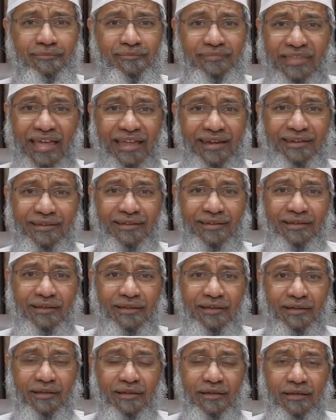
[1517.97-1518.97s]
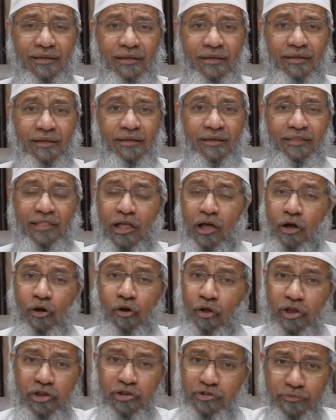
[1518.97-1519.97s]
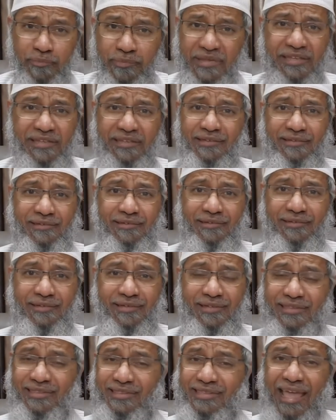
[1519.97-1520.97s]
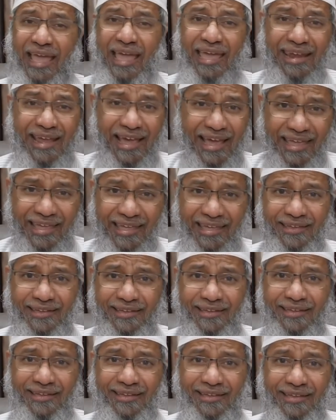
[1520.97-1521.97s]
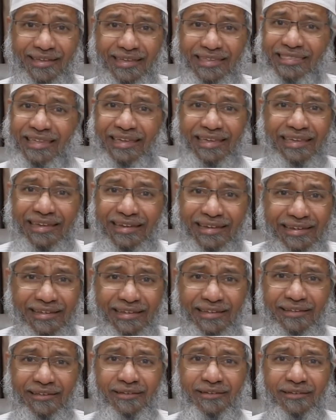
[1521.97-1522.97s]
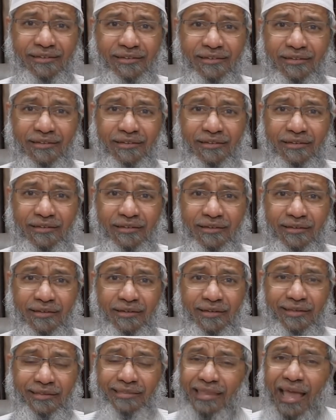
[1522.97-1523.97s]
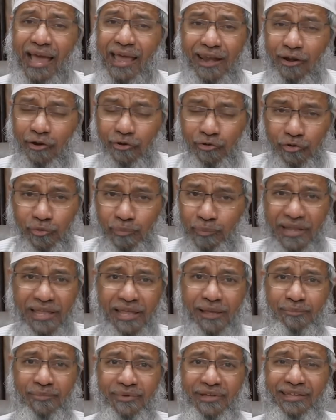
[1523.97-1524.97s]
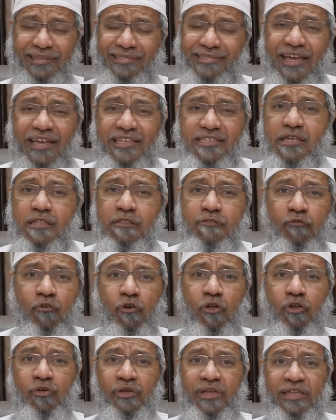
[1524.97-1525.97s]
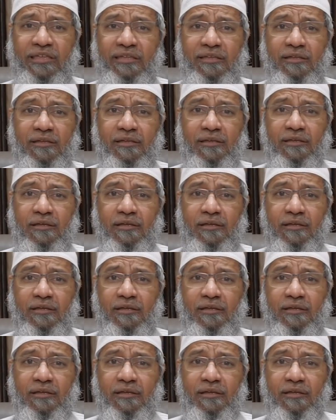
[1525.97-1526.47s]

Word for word: that according to me, the NIA, the ED, they are not to blame. They are just following